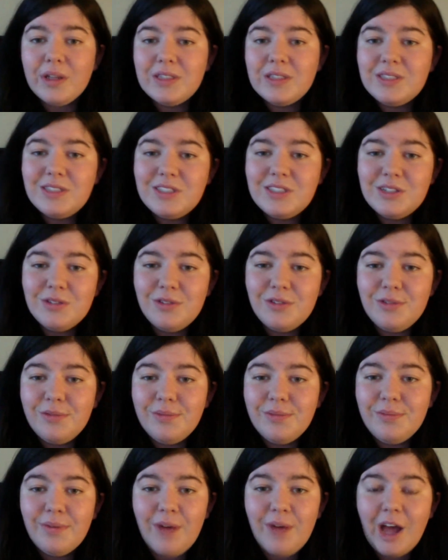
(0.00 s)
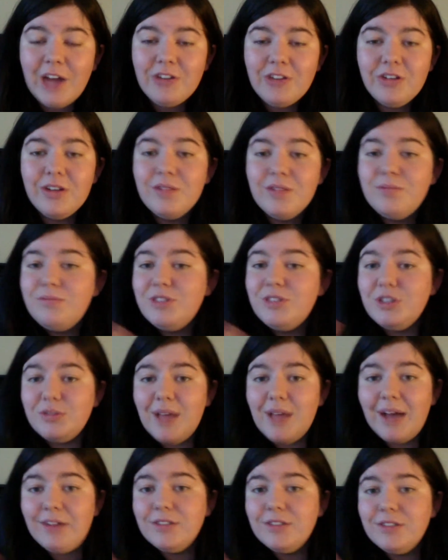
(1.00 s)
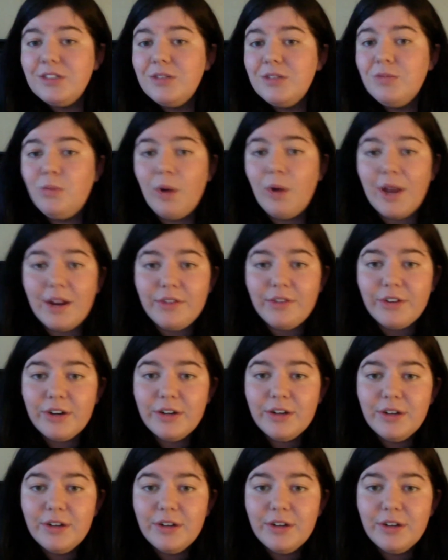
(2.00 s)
it's 200, 2,000, whatever,